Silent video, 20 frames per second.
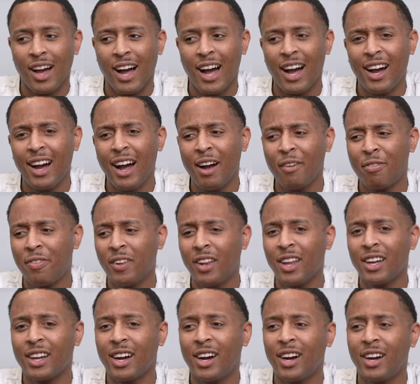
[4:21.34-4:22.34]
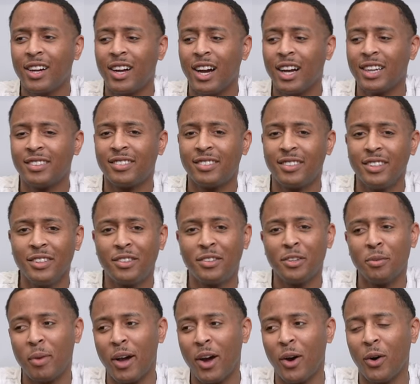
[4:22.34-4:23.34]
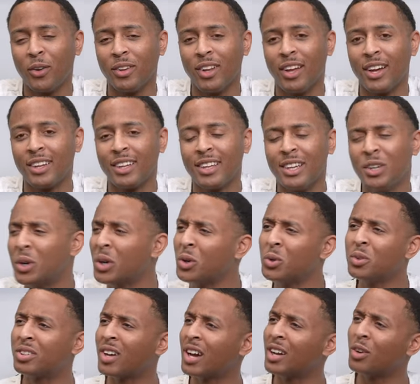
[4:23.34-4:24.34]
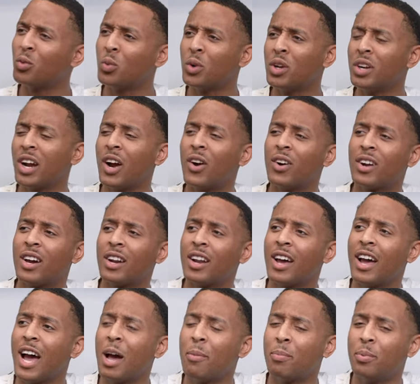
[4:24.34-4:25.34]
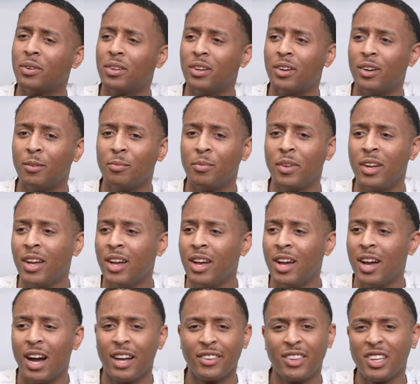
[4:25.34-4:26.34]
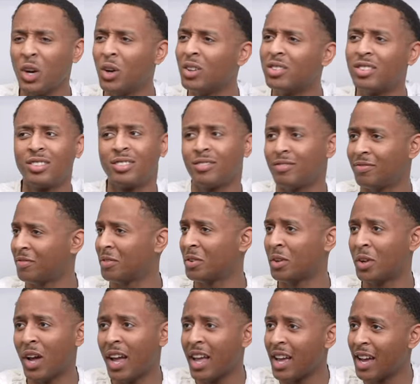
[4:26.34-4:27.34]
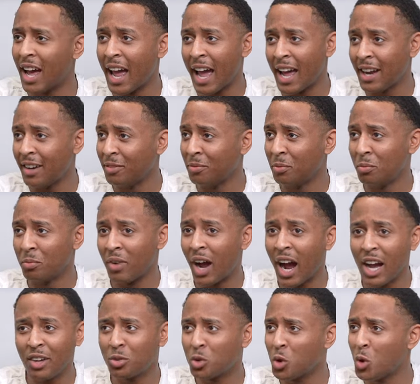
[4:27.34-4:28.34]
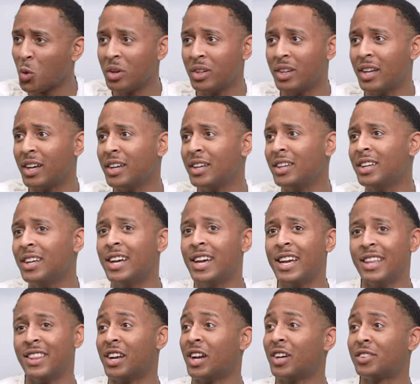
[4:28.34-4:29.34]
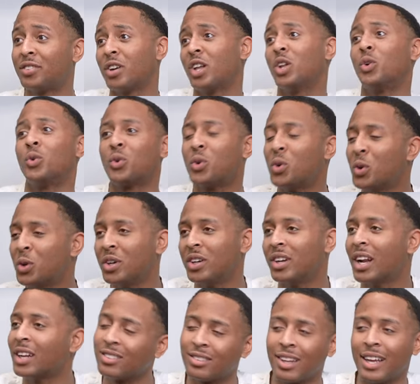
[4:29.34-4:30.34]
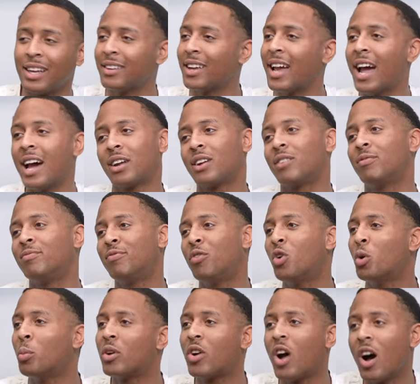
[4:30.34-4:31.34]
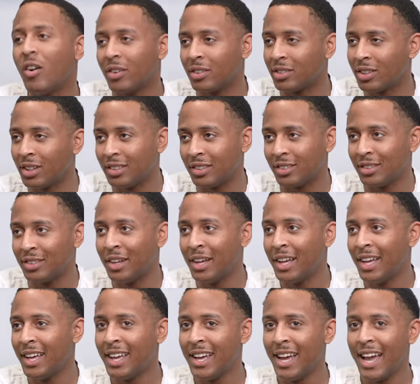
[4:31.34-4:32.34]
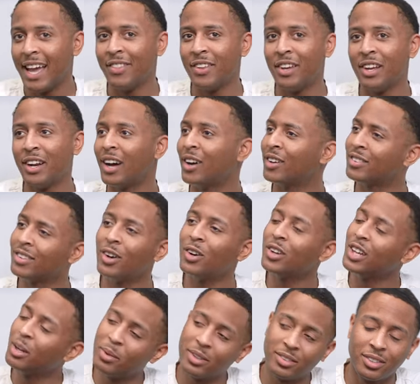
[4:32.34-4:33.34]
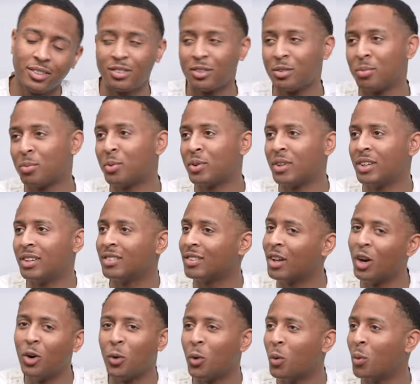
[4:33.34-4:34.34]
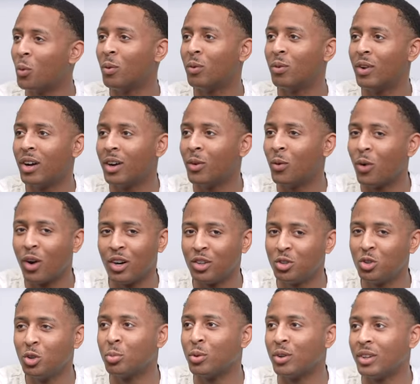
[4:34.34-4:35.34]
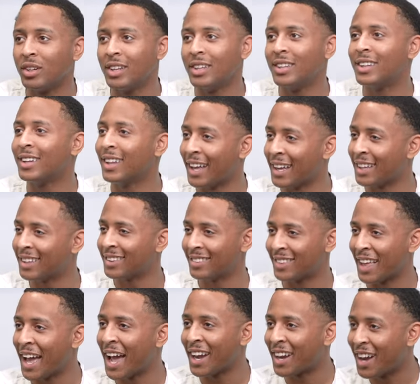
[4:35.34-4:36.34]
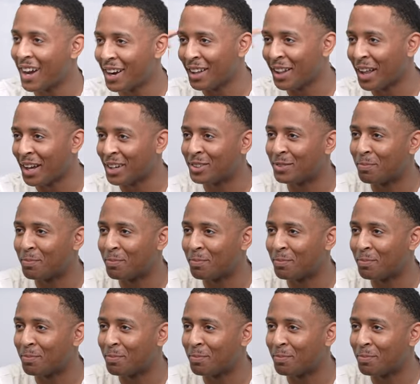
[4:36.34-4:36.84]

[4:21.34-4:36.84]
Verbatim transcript: I feel like I seeked him out. Like, it was kind of weird how it kind of happened. I think I was just at high school one day, and then I saw the recruiter, and I just, like, had a formal conversation. And then I was like, oh, yeah, my sister's a Marine. He's like, oh, why aren't you a Marine? And then, like, that kind of, like,